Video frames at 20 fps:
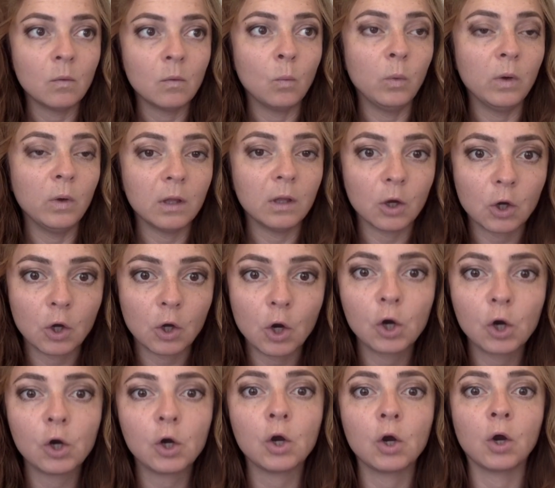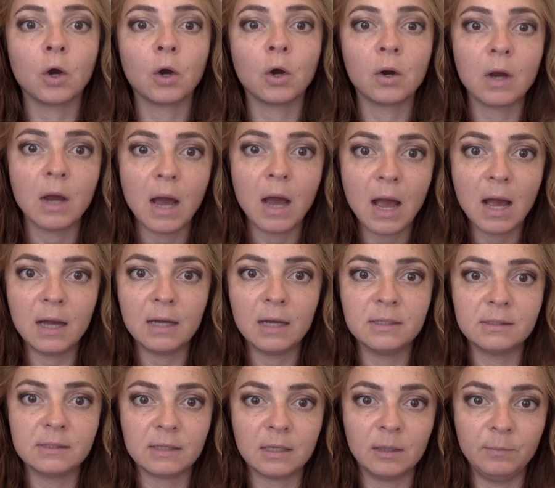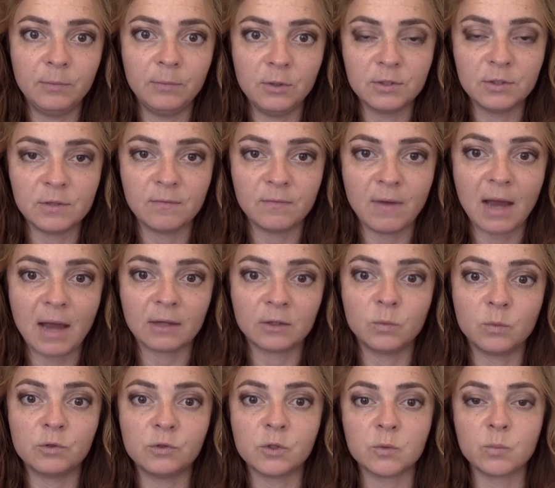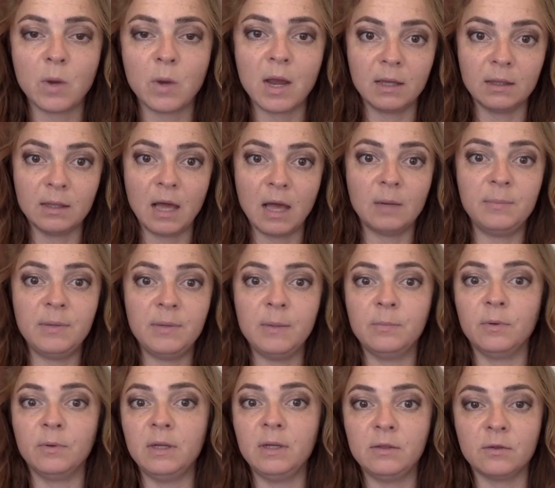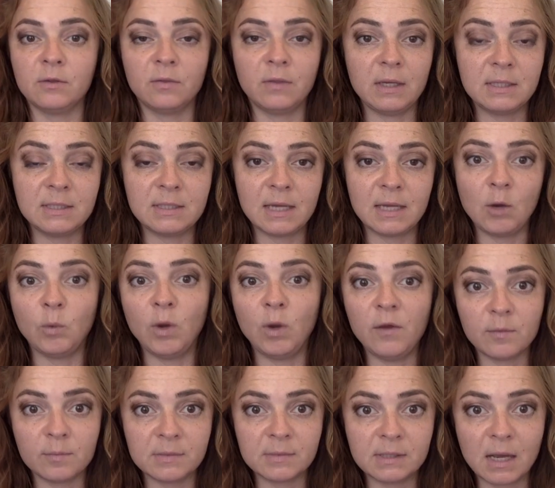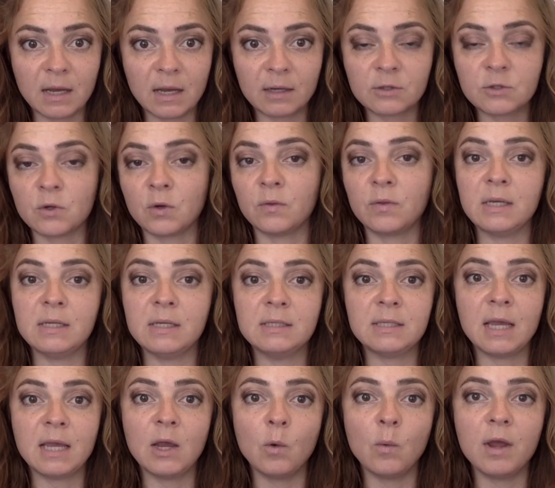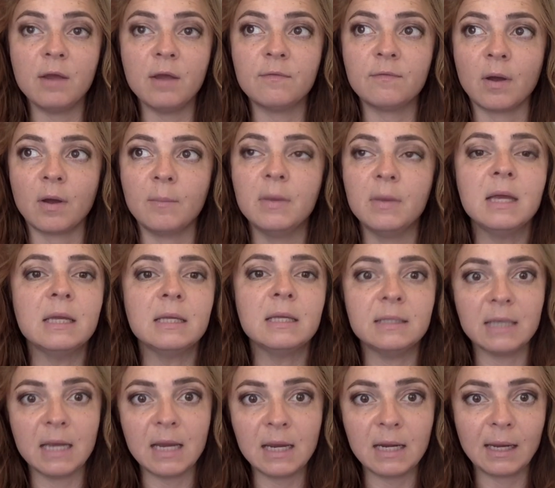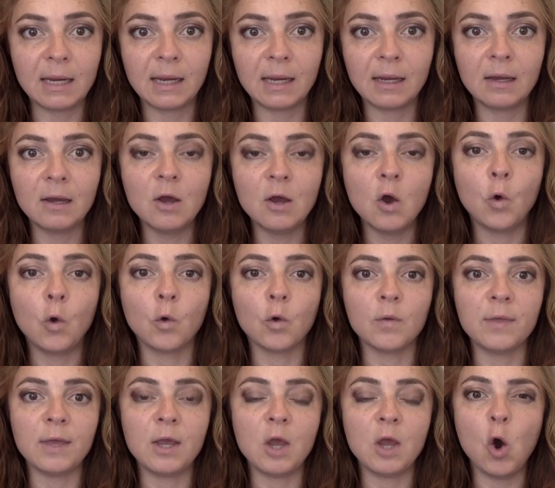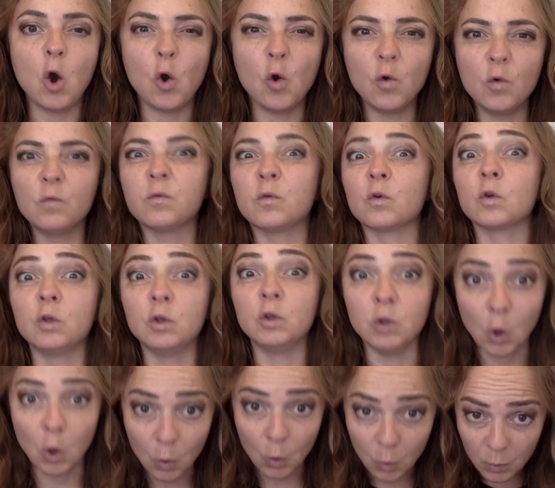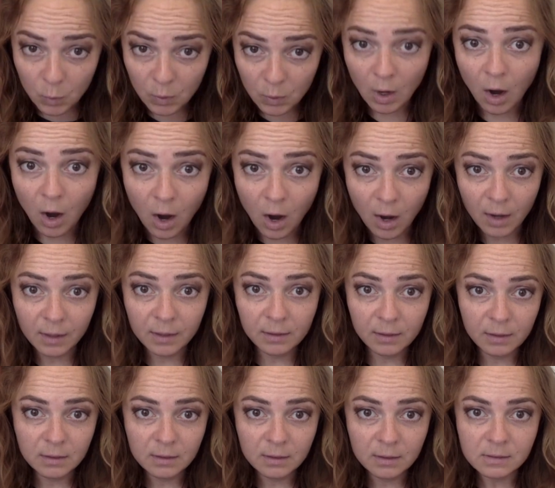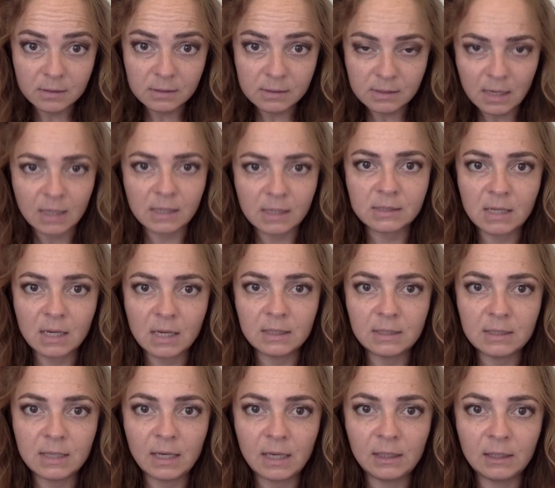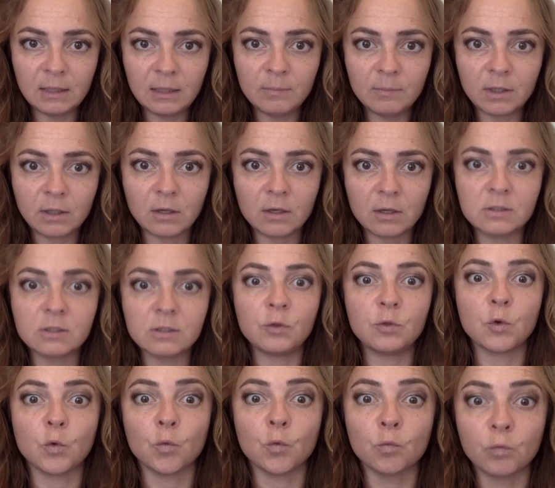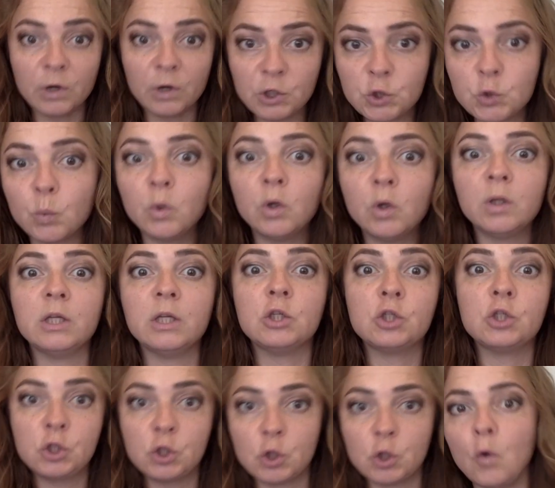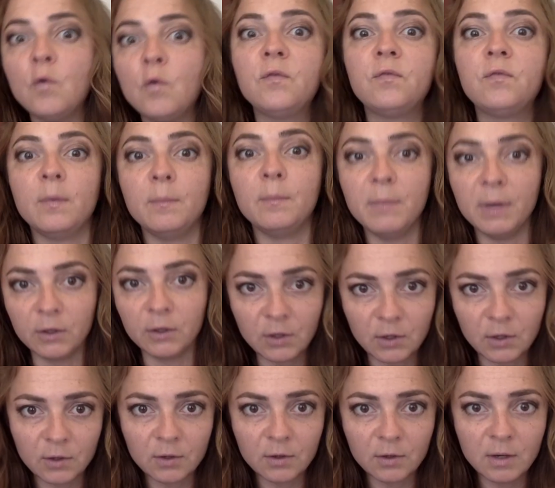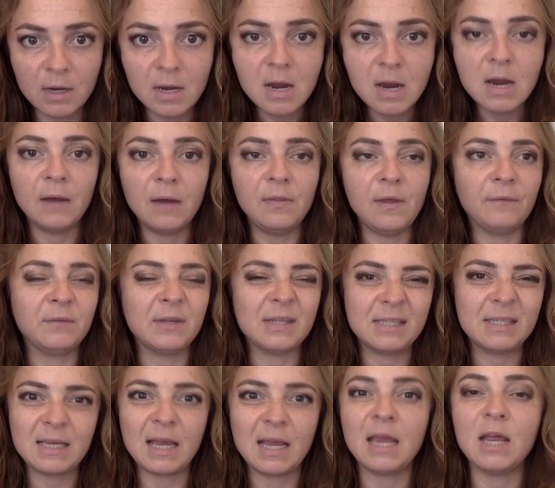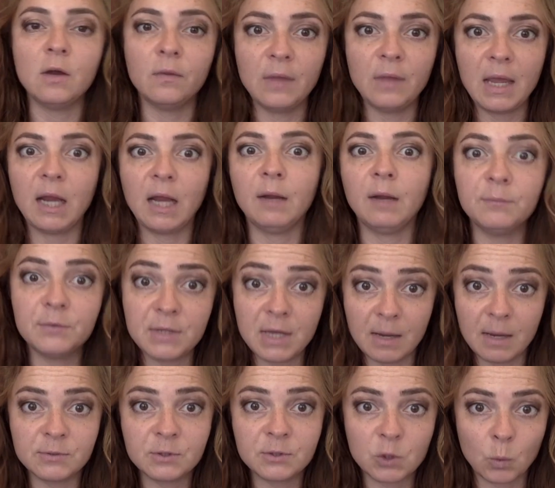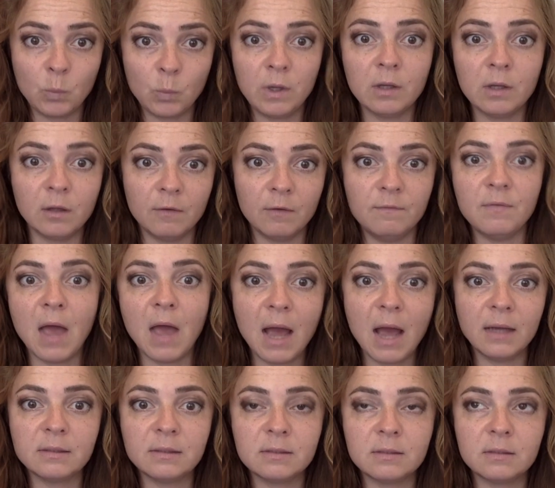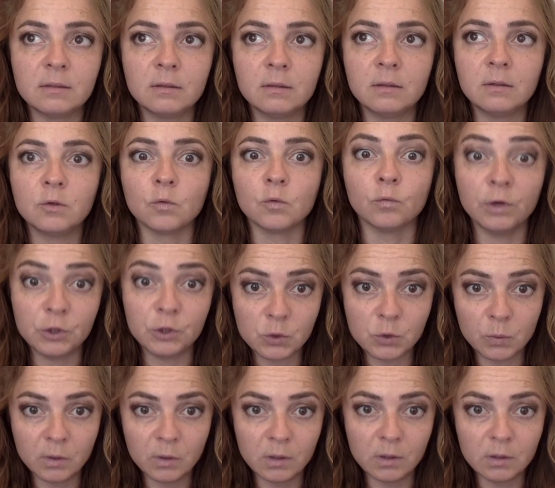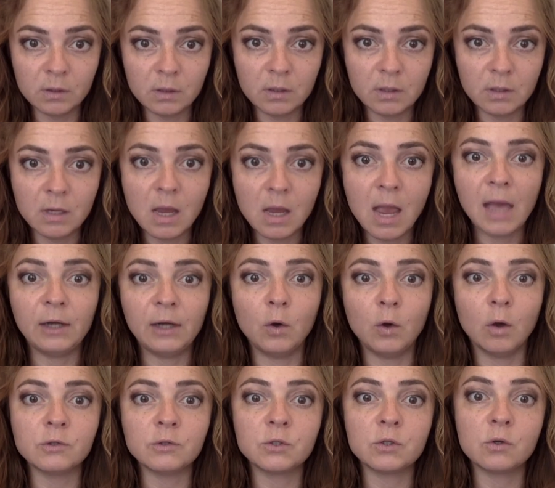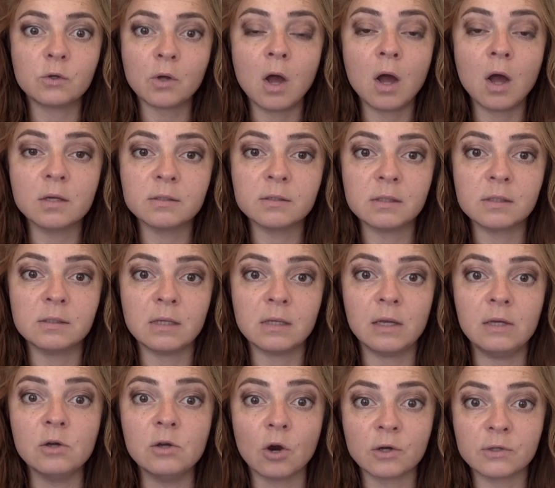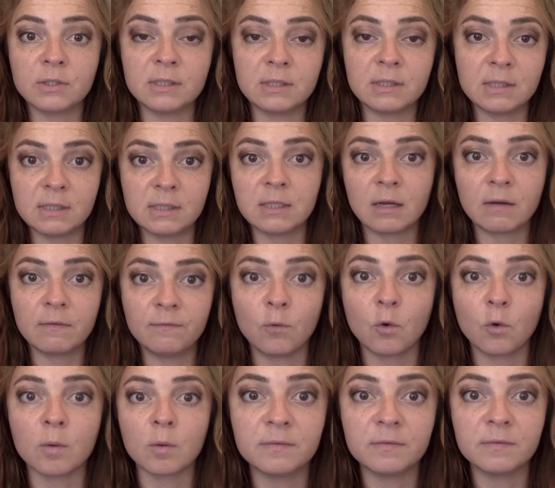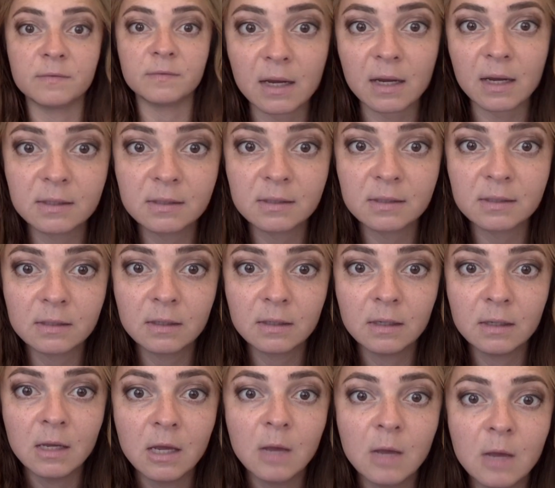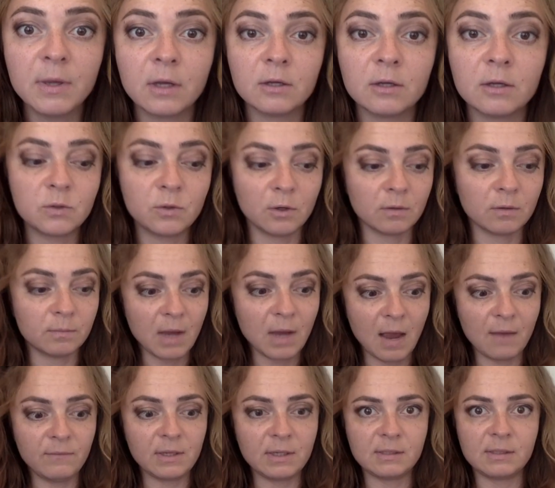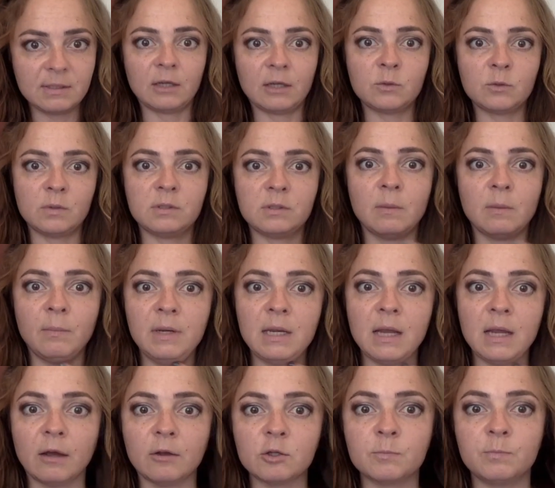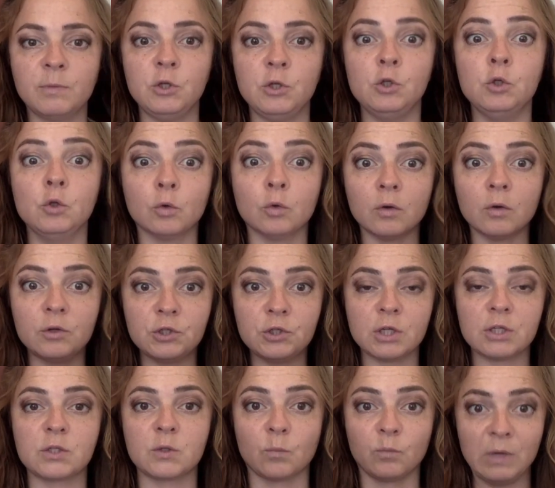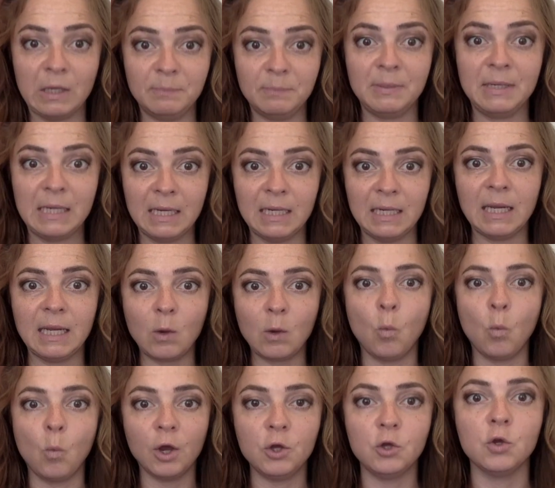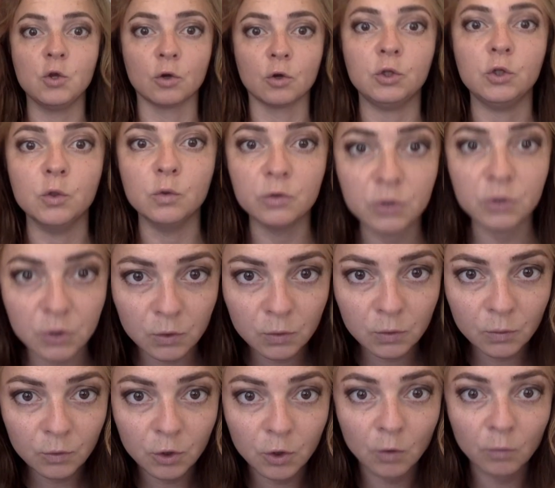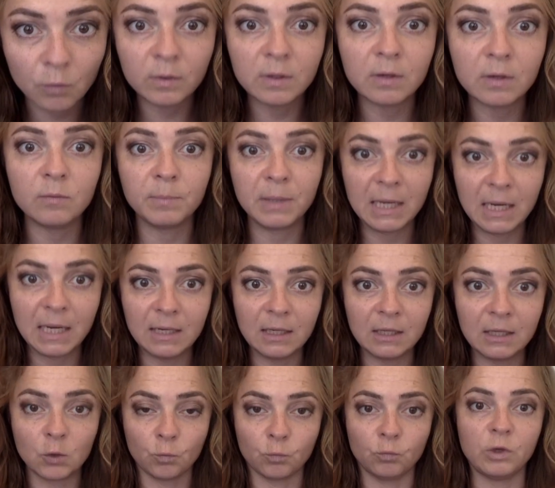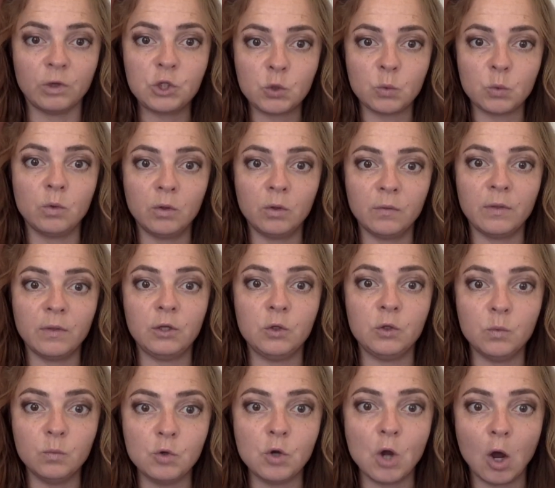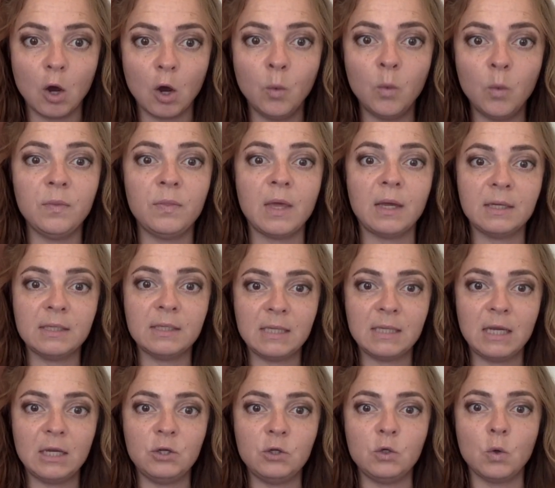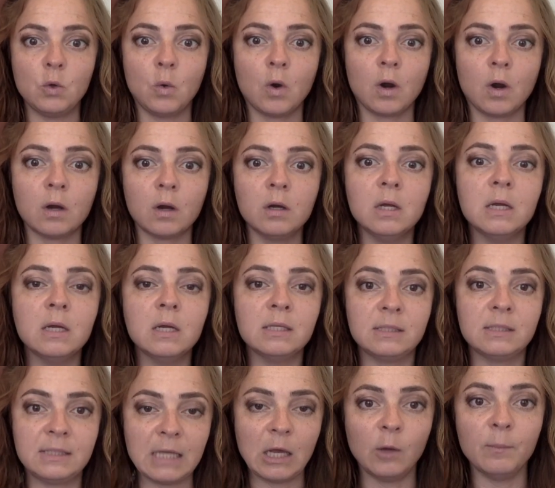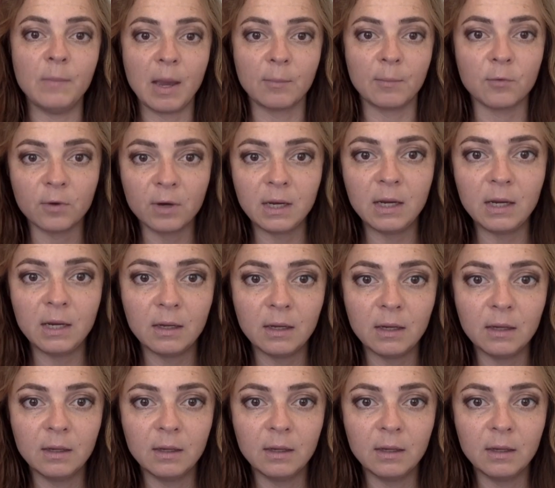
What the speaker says: will occur as an abusive act, which is why a lot of people either they stay away from sex or they stay away from dating or they overload on sex and dating because the ritual is so familiar and they have to stay on the hamster wheel of that ritual. And it also causes a narcissistic form of sex because you're having sex with somebody else, but you're just repeating what you're used to. You're repeating the ritual that you know and that is in your cell memory.